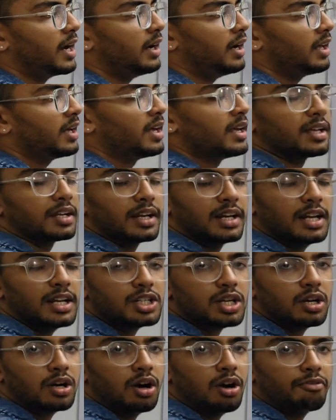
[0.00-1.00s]
that
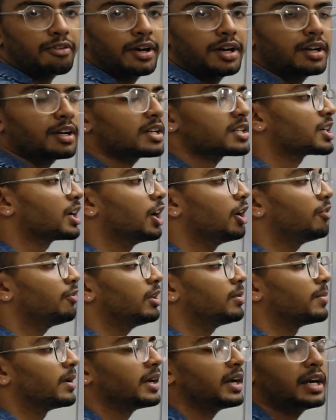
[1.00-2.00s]
relation of interest rate
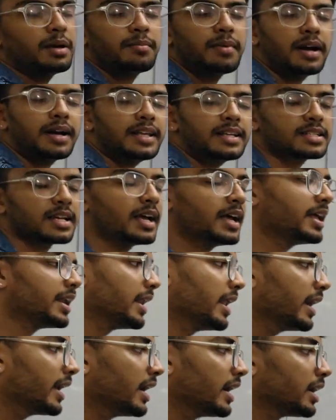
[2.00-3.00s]
with money demand is
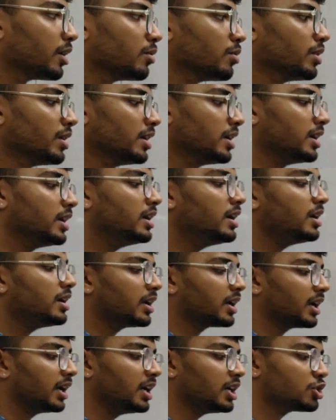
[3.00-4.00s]
negative.
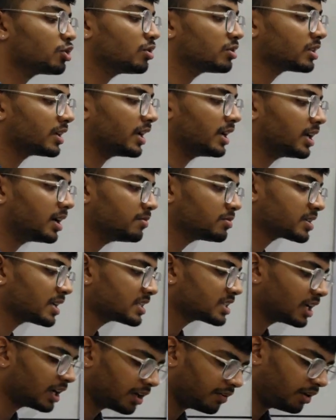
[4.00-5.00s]
Here k shows income
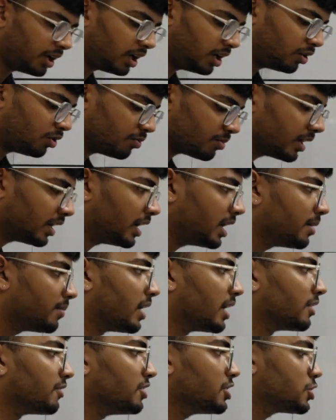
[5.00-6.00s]
sensitivity to money
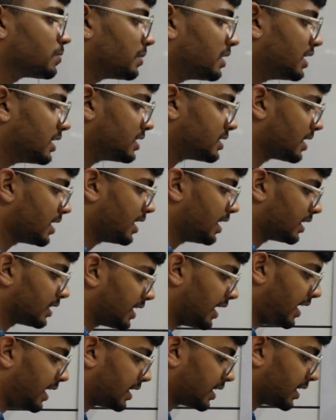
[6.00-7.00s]
demand, which means
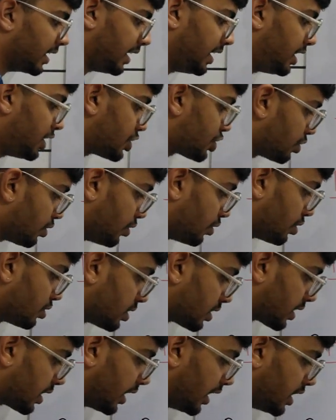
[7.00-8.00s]
that k
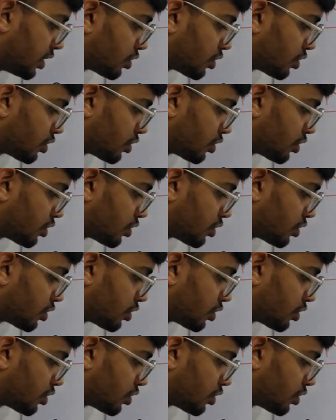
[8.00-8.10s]
shows